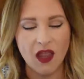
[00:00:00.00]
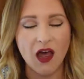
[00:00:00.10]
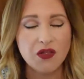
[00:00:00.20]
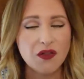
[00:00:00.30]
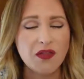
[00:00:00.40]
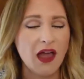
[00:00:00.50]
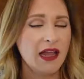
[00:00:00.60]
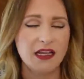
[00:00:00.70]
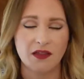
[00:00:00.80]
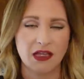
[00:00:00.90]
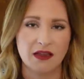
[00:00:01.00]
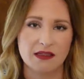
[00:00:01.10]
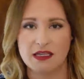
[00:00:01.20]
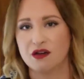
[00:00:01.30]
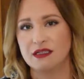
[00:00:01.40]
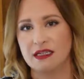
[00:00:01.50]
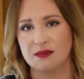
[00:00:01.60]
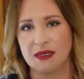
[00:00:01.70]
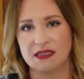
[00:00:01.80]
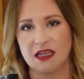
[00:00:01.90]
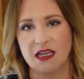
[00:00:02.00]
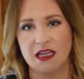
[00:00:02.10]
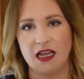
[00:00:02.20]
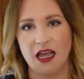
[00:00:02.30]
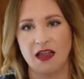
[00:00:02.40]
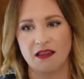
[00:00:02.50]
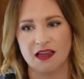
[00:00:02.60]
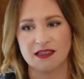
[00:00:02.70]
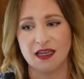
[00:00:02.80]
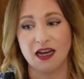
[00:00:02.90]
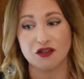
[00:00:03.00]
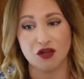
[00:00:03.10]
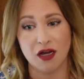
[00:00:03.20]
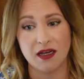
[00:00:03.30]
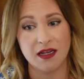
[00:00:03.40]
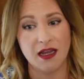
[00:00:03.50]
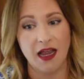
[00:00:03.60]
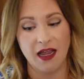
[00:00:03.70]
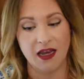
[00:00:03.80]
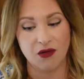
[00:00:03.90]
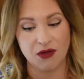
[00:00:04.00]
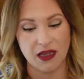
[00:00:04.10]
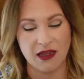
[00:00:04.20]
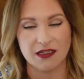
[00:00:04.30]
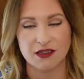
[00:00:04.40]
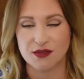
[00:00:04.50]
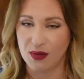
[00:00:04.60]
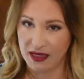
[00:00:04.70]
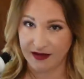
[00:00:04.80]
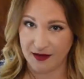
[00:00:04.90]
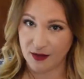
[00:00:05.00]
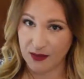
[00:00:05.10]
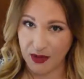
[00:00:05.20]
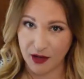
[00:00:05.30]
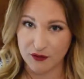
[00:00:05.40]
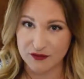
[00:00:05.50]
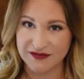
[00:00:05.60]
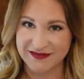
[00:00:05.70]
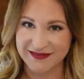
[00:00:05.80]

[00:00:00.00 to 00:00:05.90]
Other than that, nothing in this irritates my skin, and like I said, I tried it and I really liked it, so I had to go get my own.